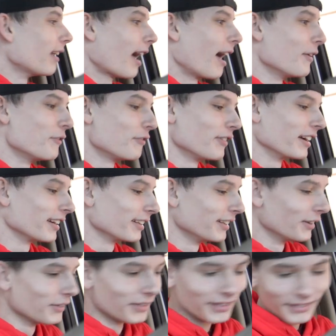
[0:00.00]
I don't fucking
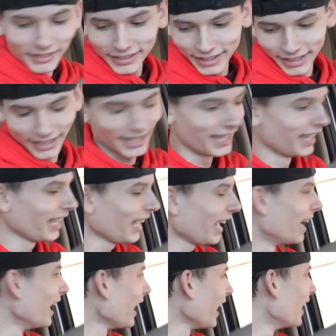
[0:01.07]
know.
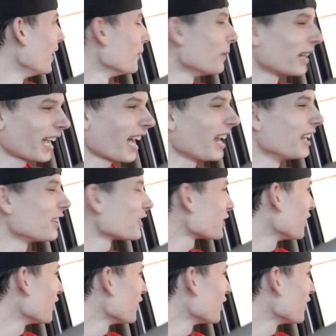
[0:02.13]
What kind of straw?